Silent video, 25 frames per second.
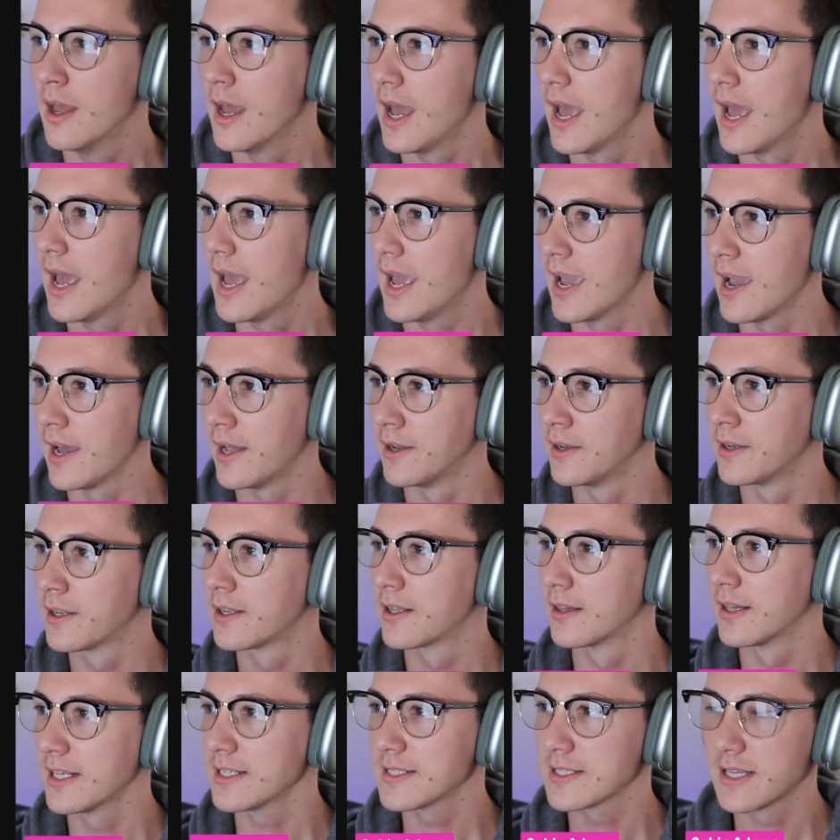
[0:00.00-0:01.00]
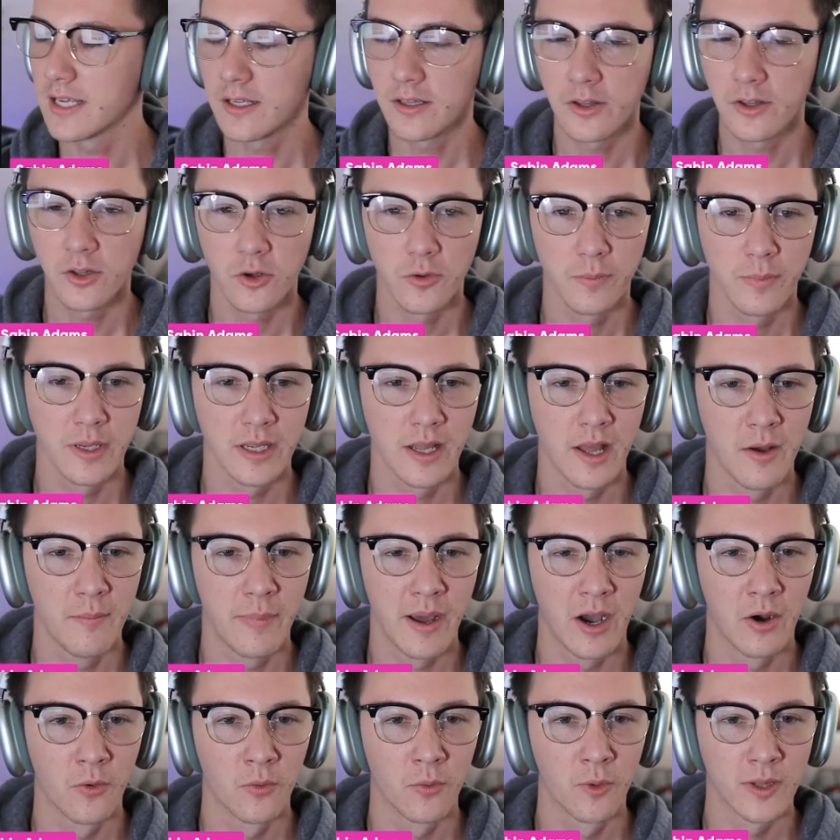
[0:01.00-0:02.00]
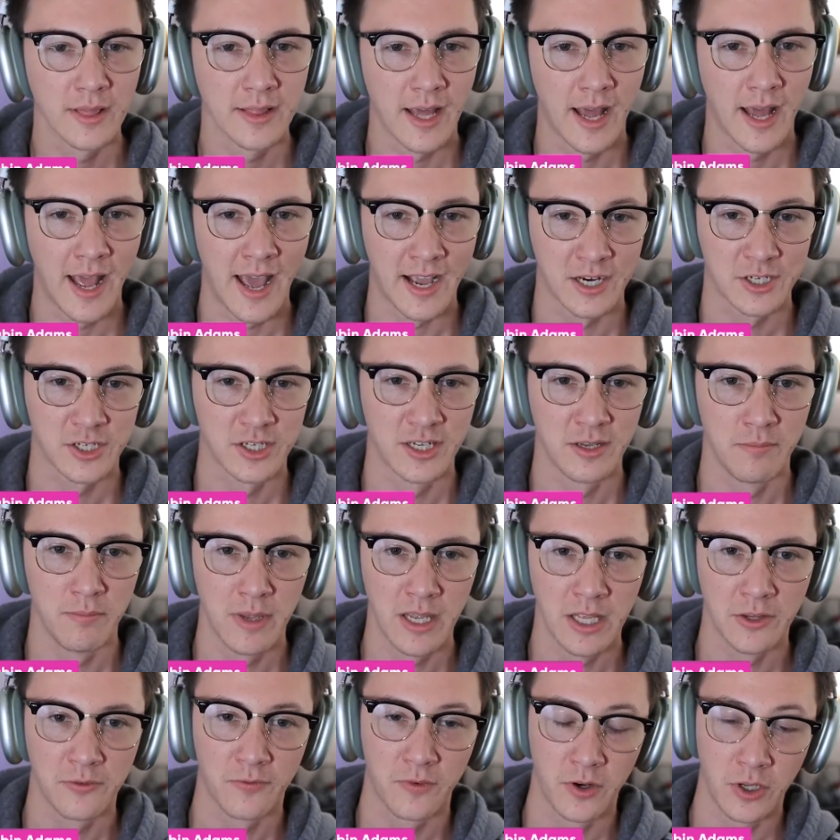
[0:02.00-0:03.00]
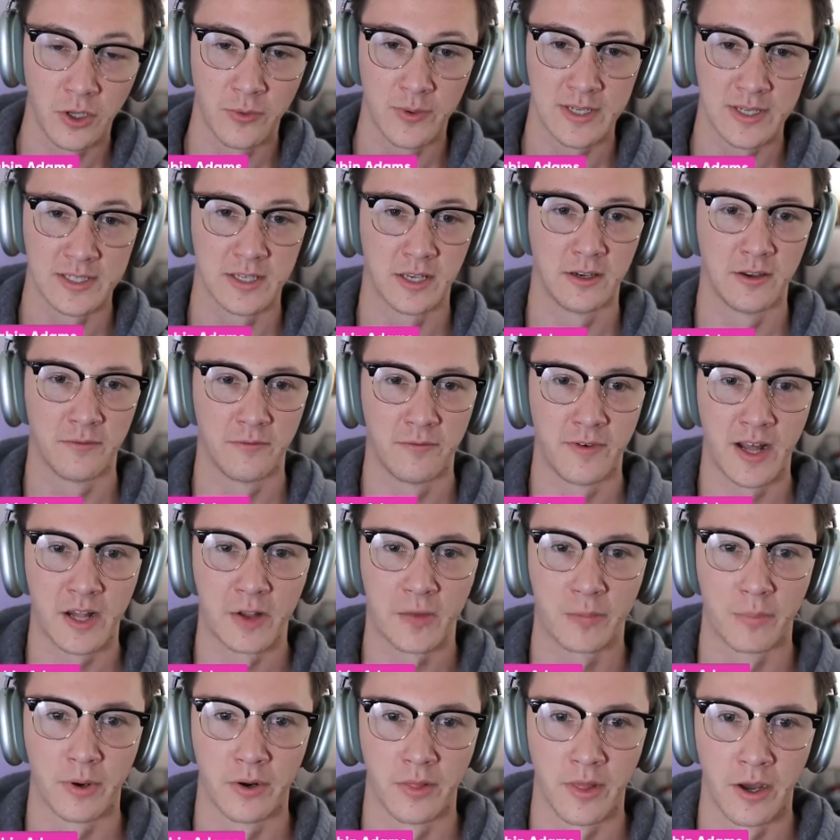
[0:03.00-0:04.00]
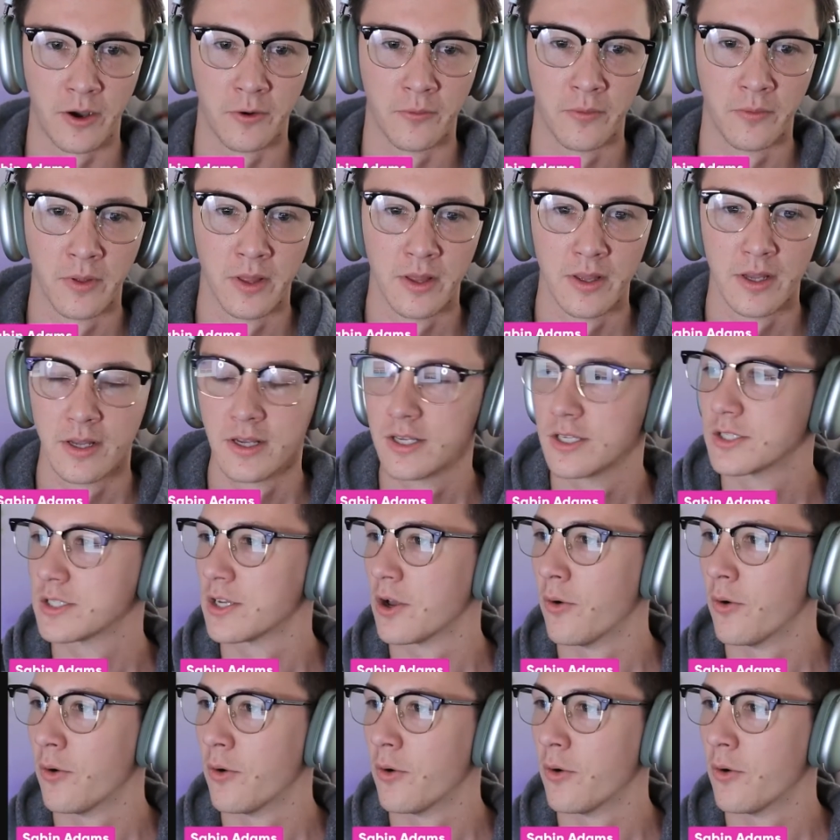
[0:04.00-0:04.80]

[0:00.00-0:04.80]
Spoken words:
And let's think a little bit about what that actually means for you as a developer, though. So